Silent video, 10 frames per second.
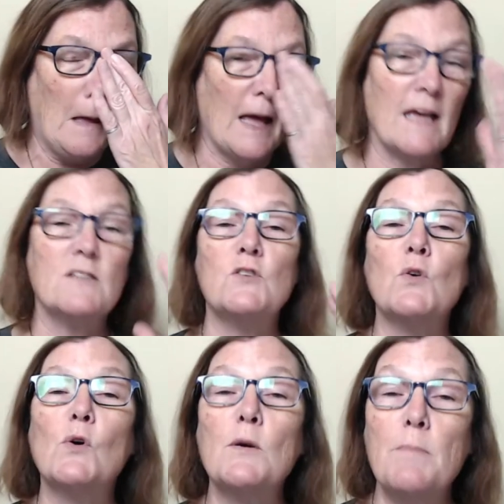as
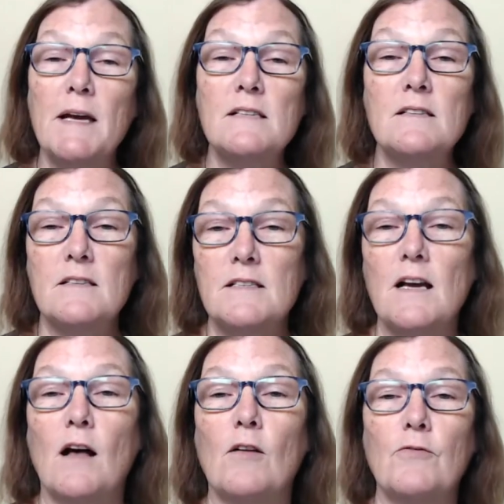your best
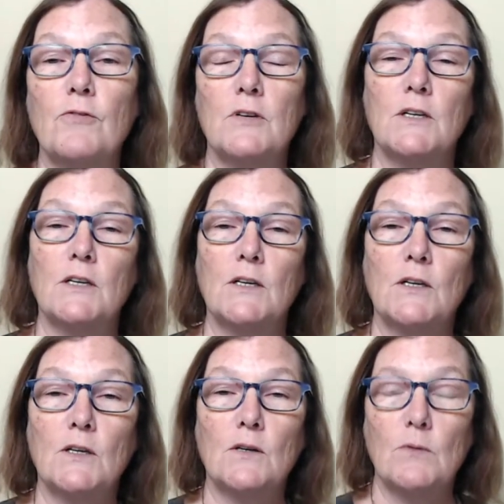self,
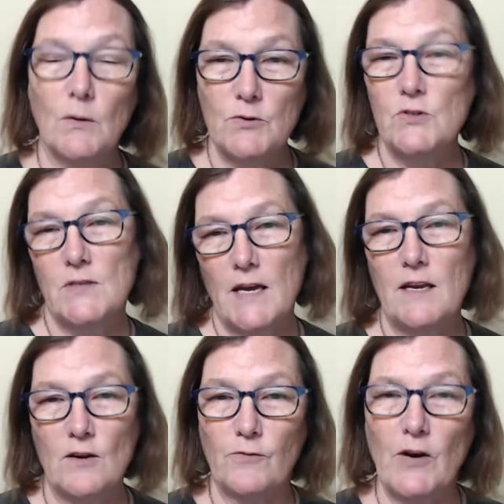what would you say to
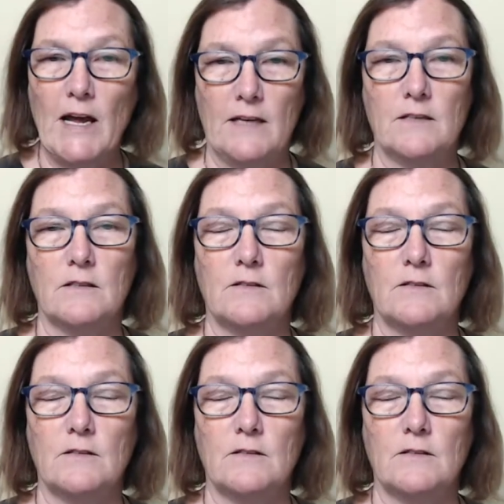your friend?